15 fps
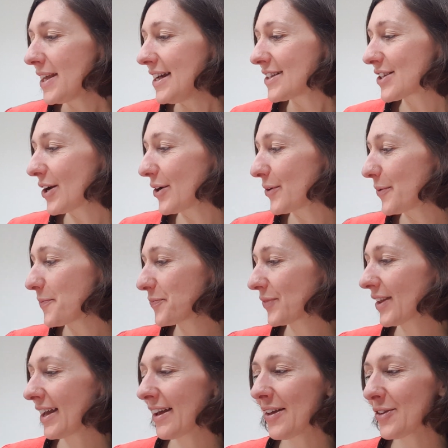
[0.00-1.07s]
So,
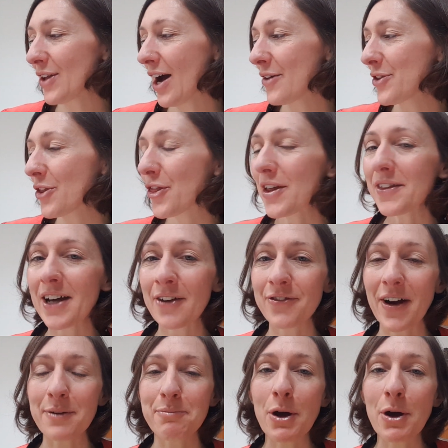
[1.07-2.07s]
and the thing that I find